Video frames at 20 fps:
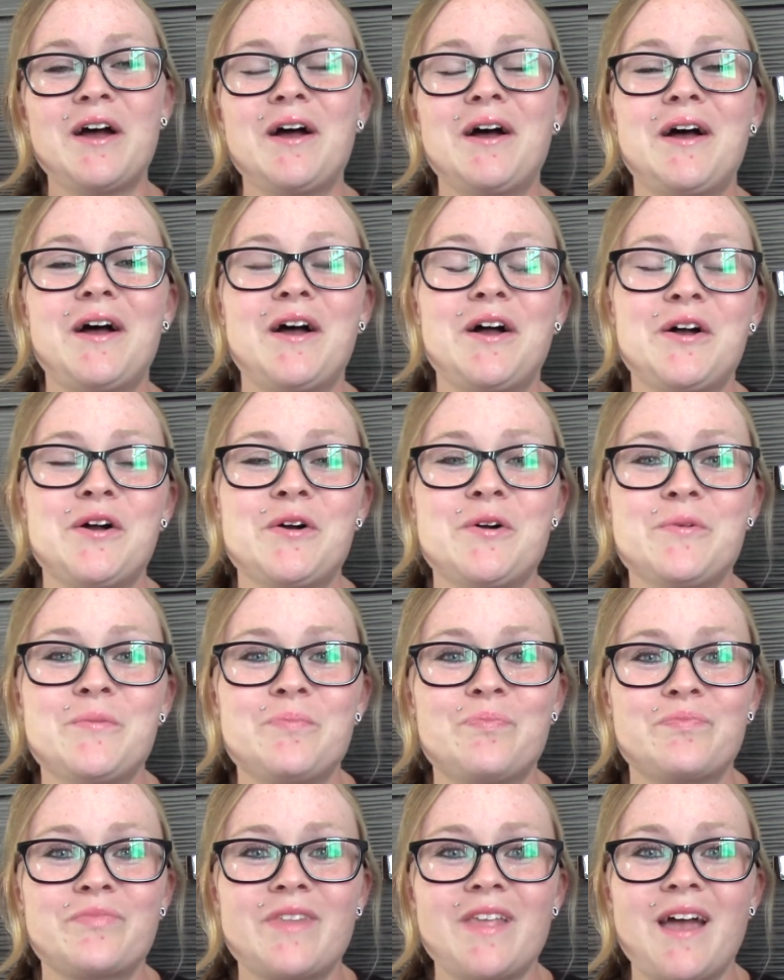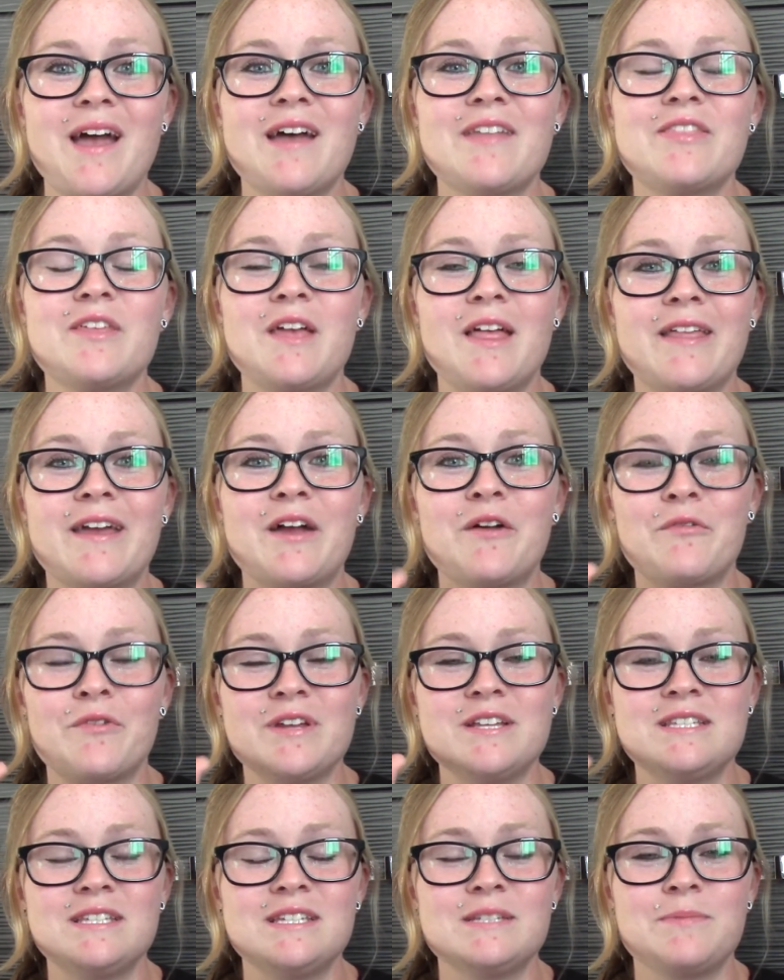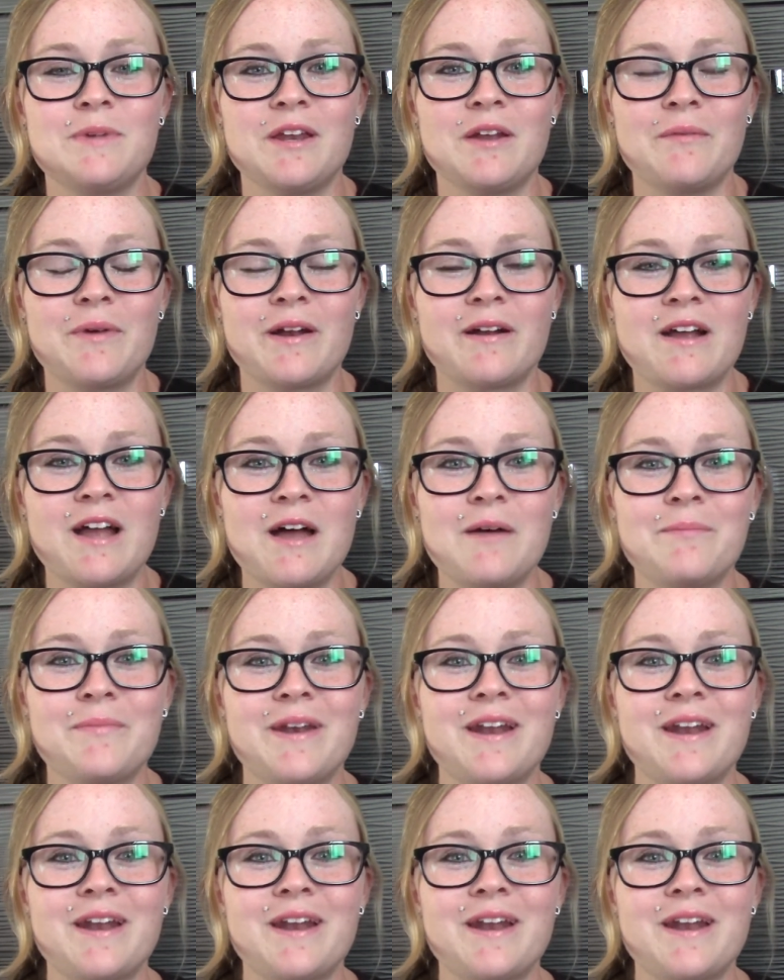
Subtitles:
I think like a Reese's peanut butter cup,